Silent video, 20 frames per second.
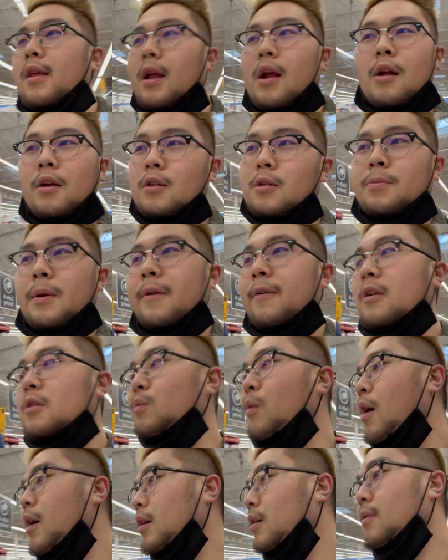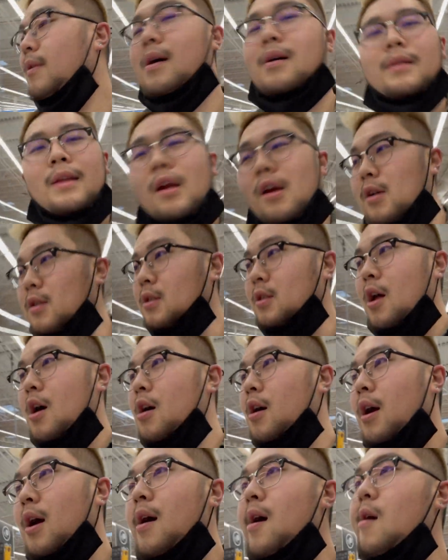Darian, if he's walking around, Darian's
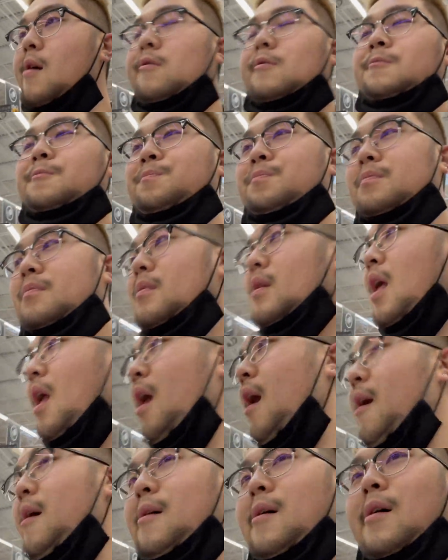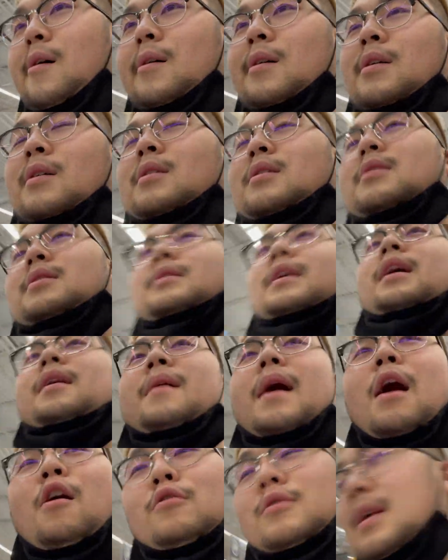long gone.
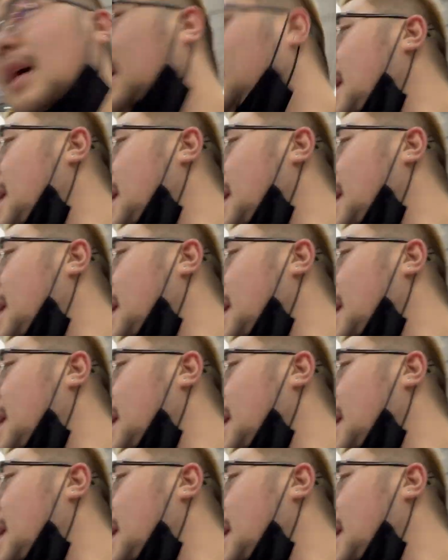Damn, I was like